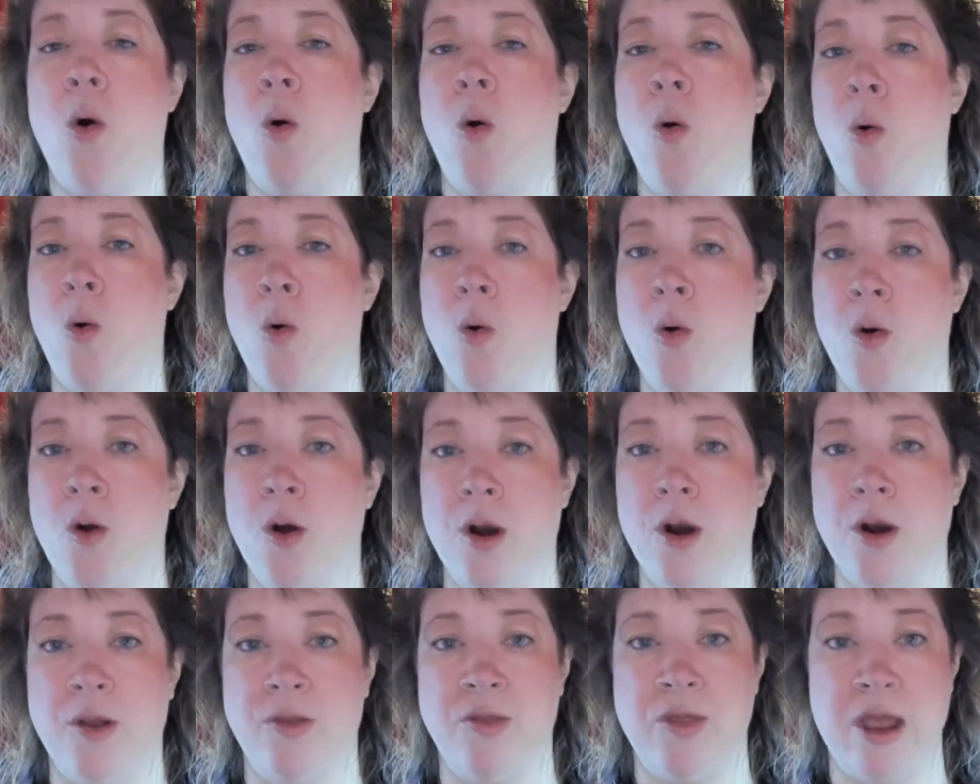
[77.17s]

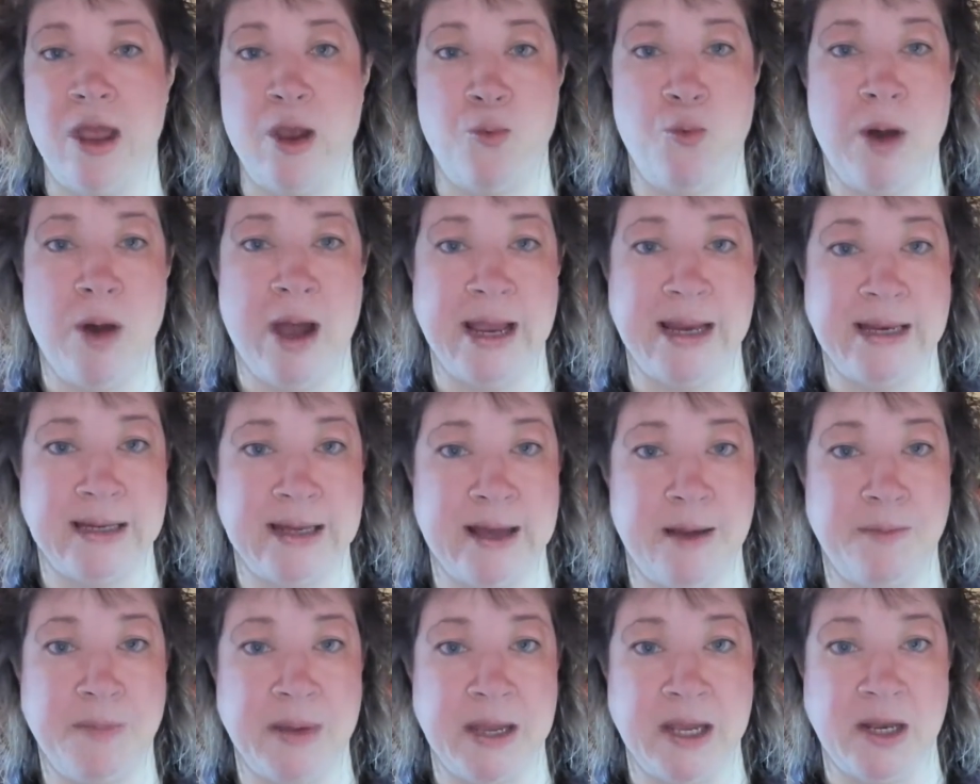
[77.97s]
or they wind
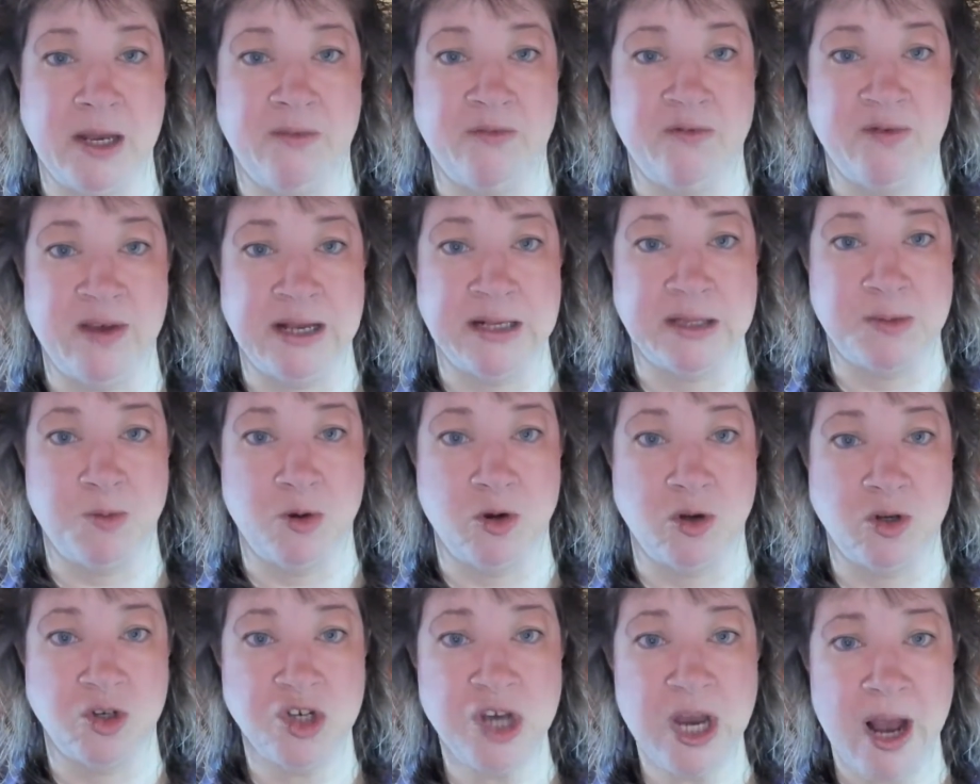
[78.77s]
up in
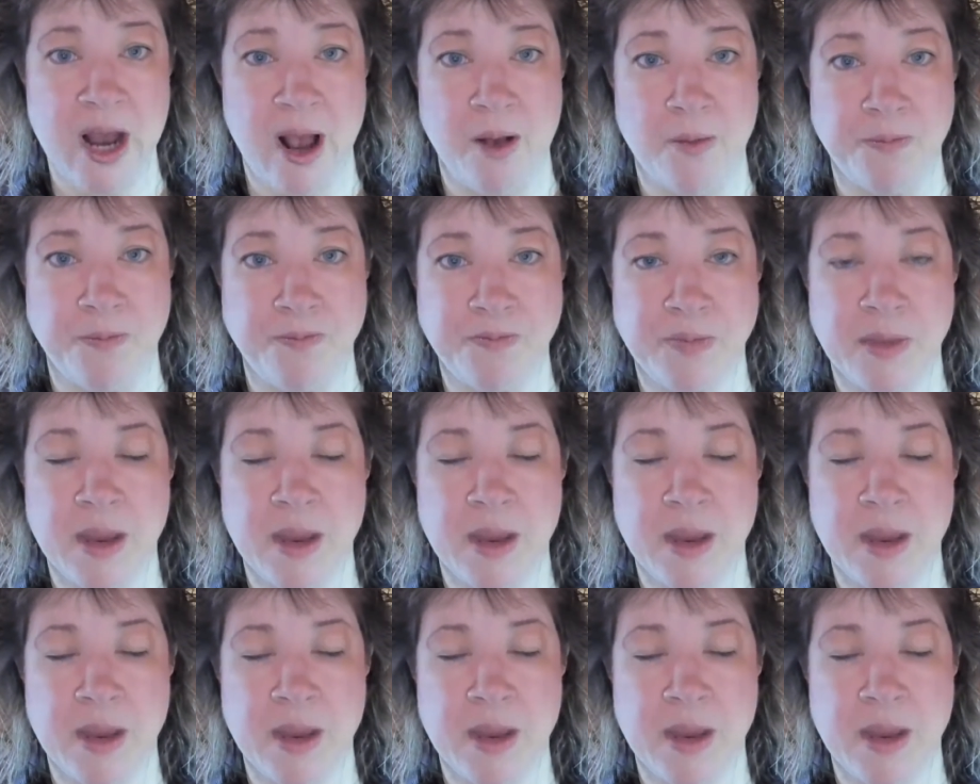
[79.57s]
Facebook jail.